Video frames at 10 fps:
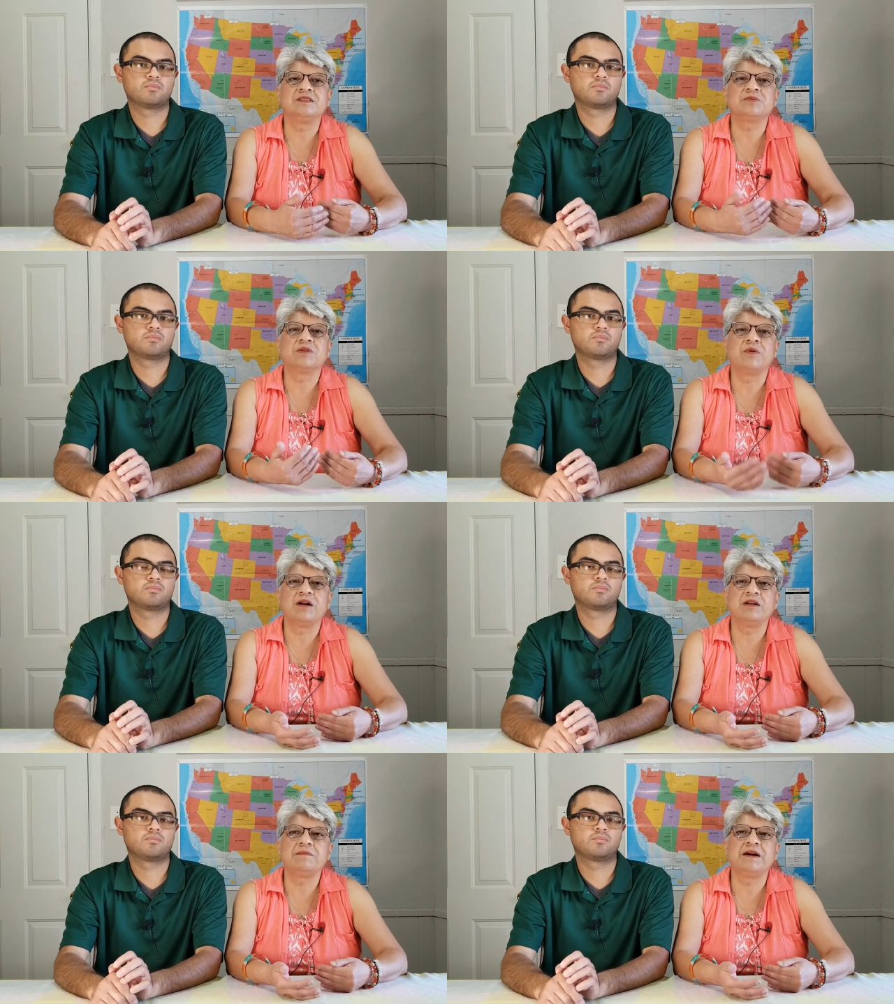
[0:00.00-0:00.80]

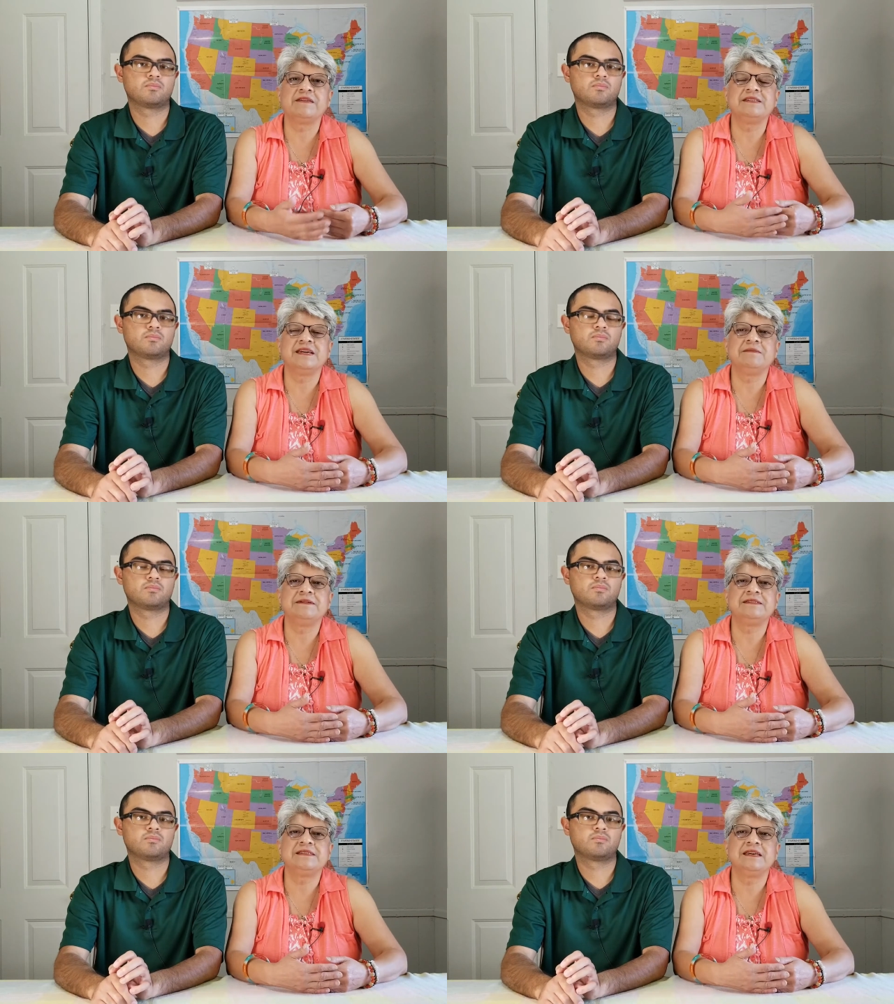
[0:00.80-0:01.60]
Speaker 1: required by the
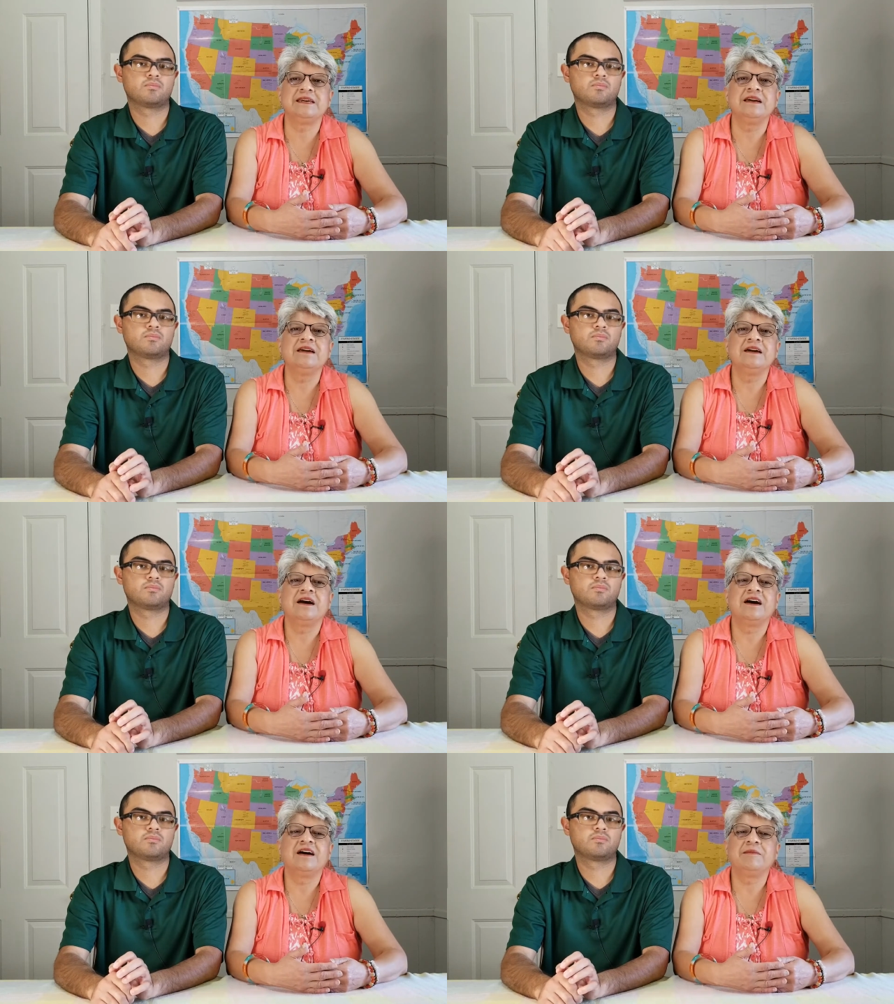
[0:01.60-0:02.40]
TABC.
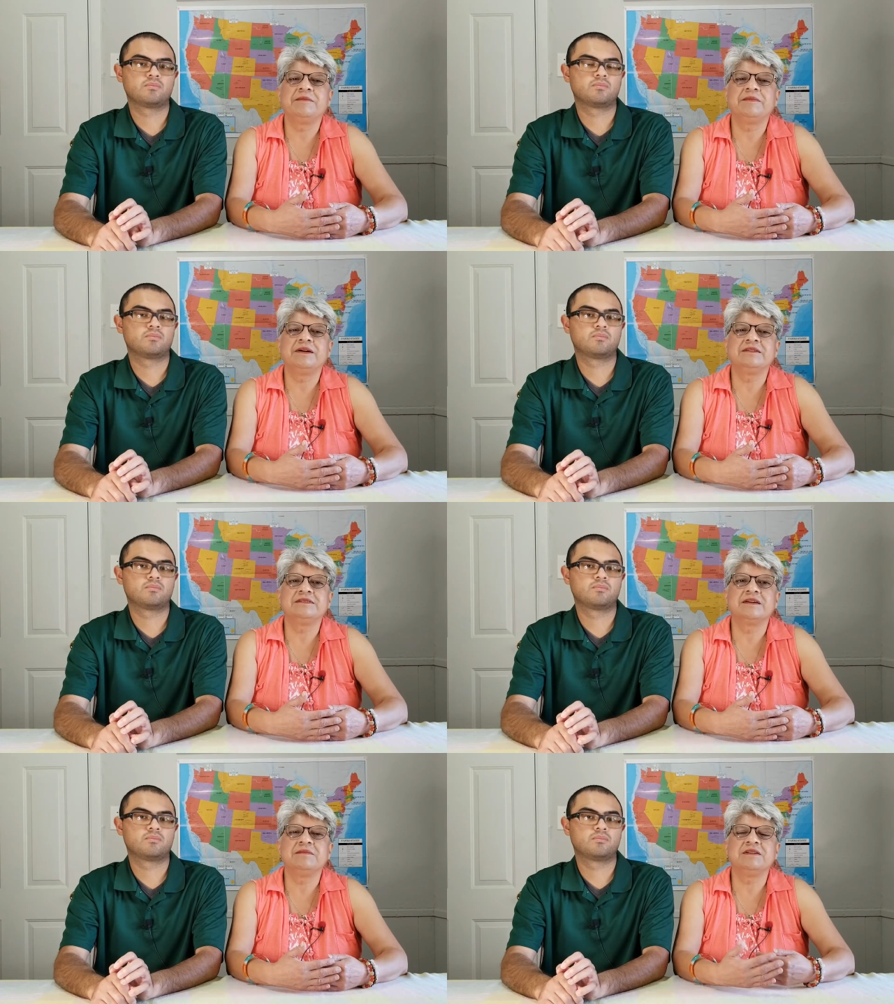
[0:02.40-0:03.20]

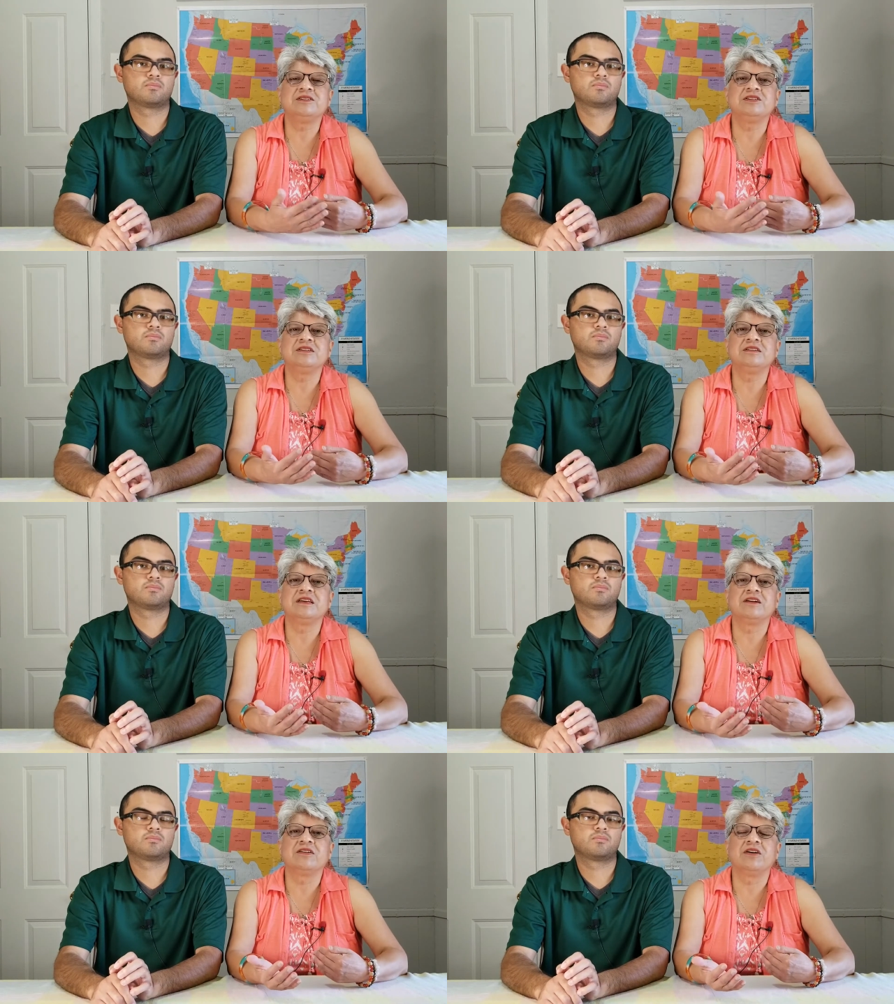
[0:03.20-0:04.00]
As I mentioned,
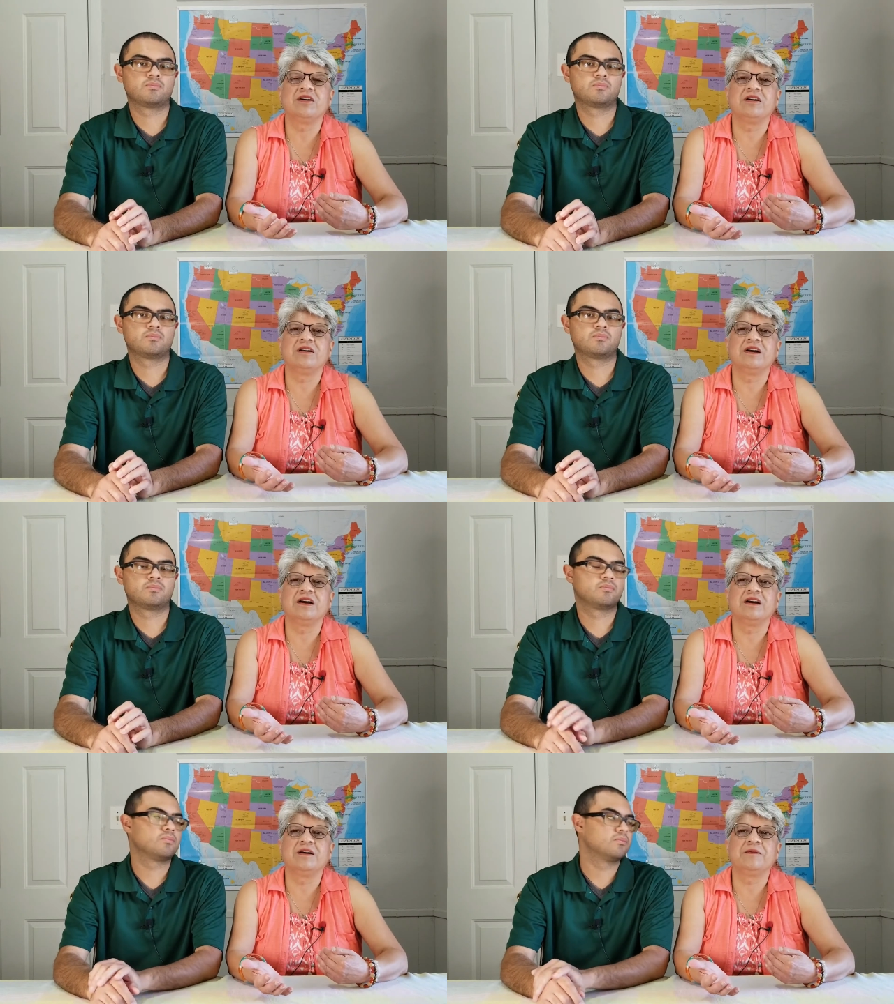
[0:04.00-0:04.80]
there
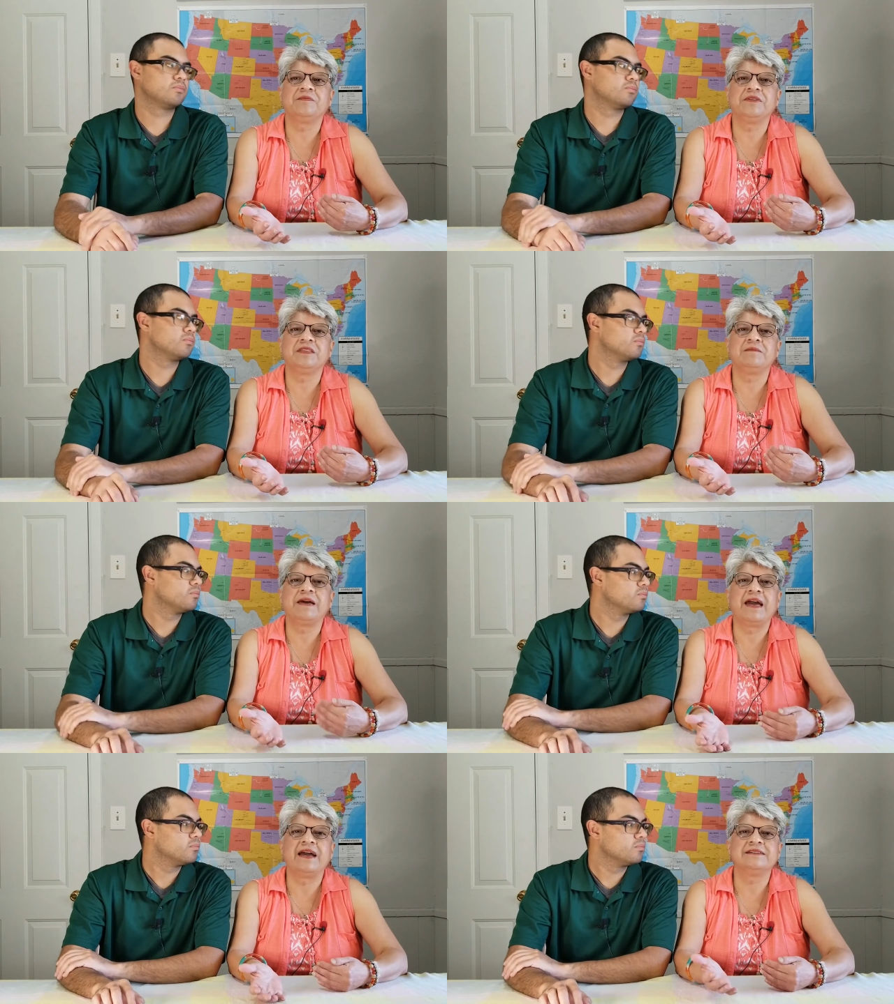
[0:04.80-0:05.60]
are, in the
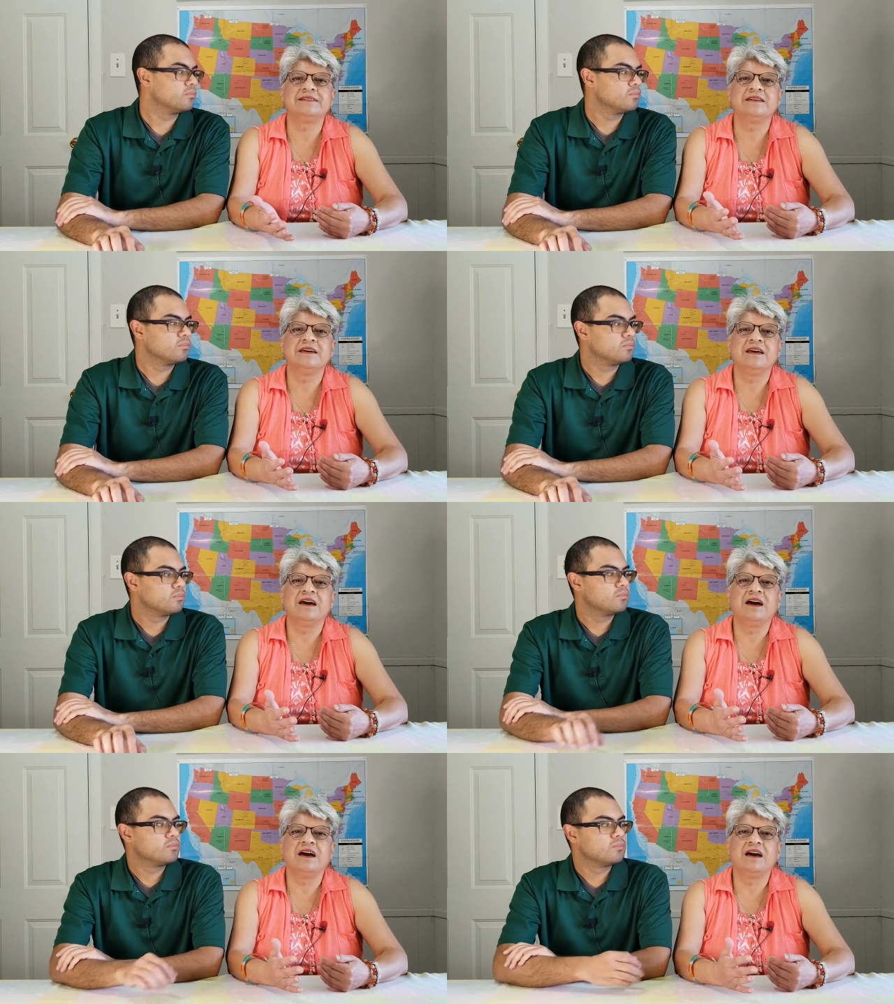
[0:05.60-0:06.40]
past,
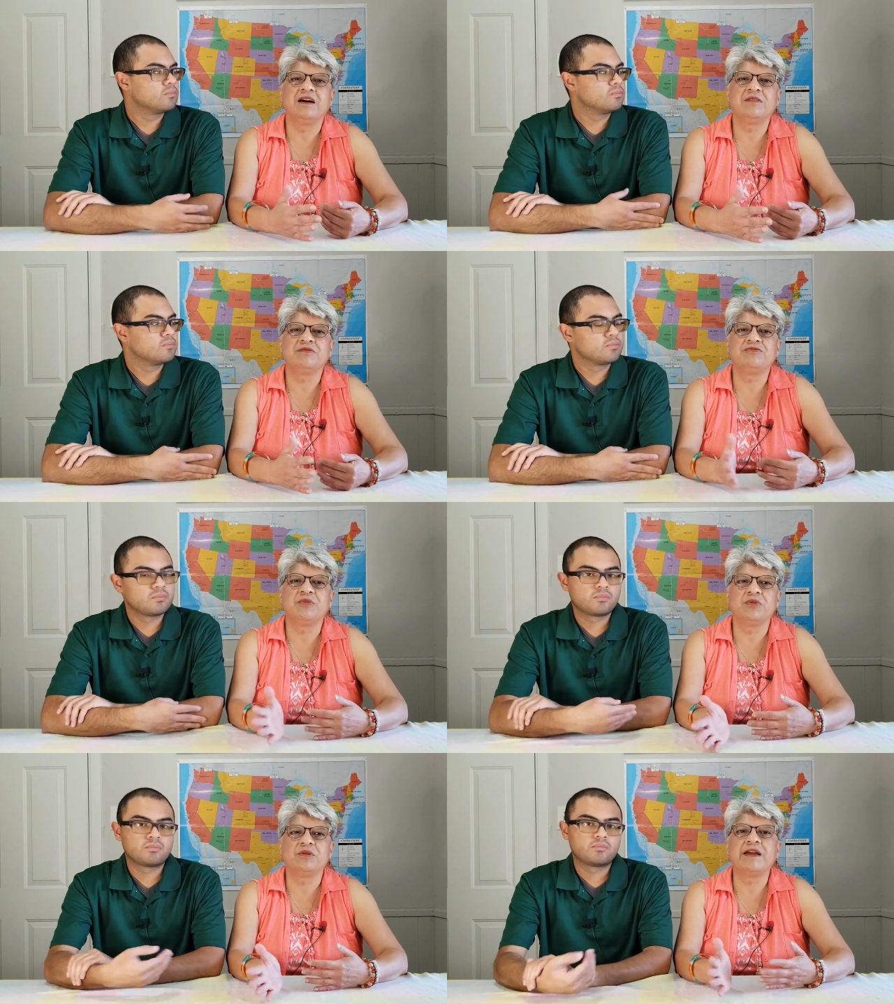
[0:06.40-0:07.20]
the
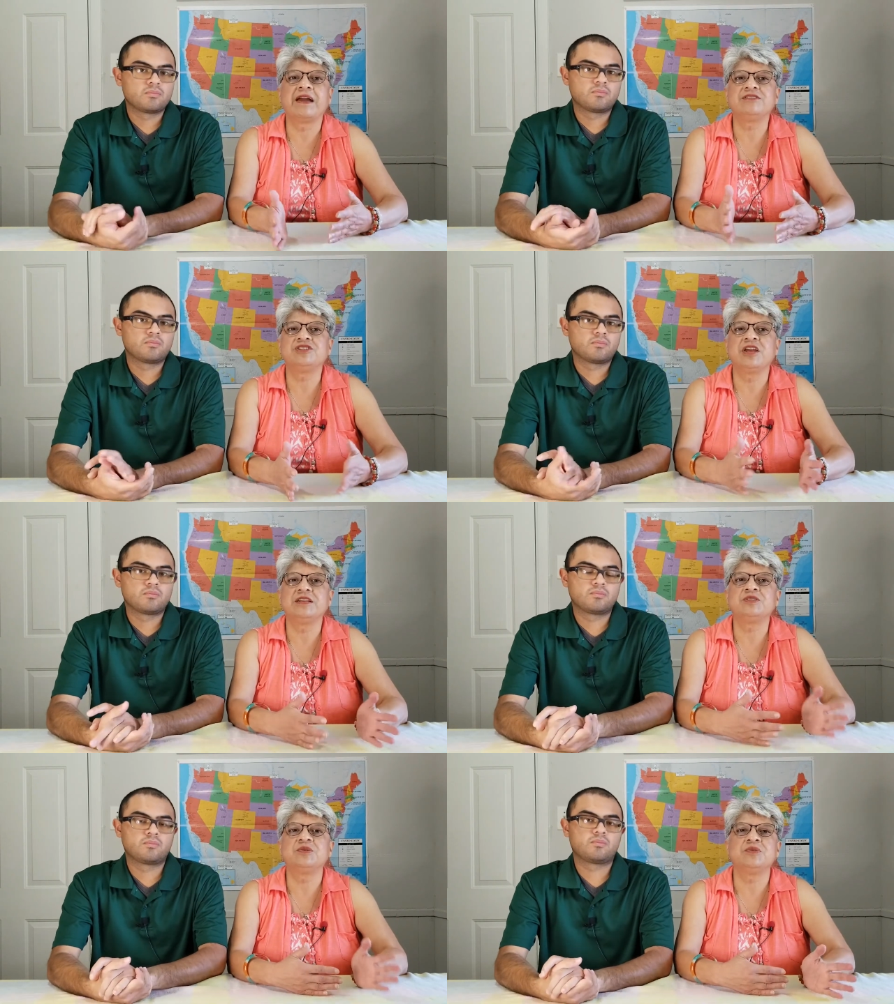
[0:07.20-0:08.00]
form has
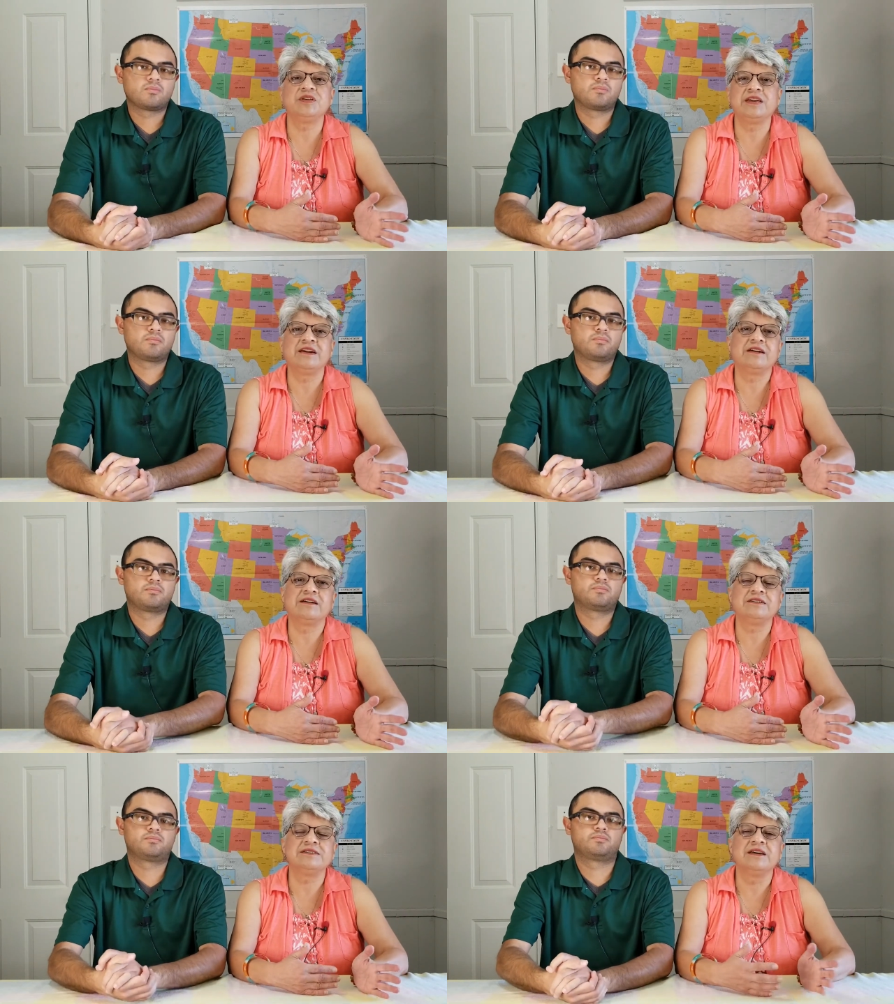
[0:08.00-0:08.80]
changed through the
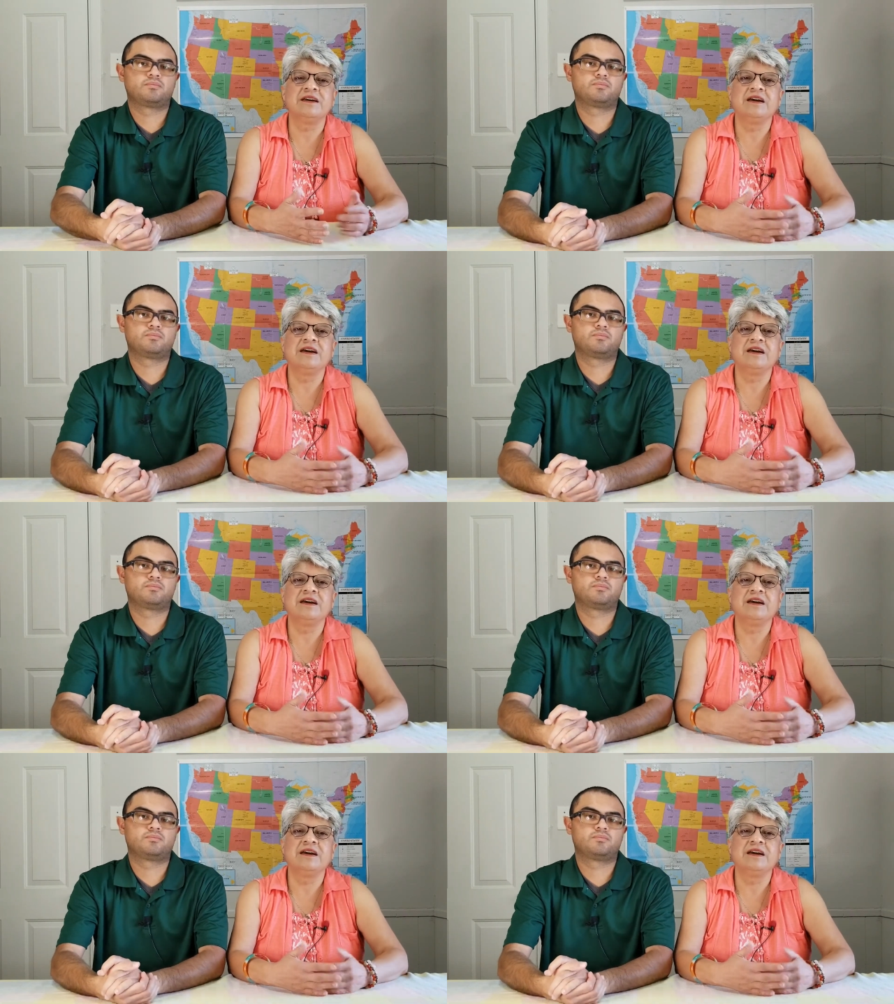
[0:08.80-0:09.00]
years.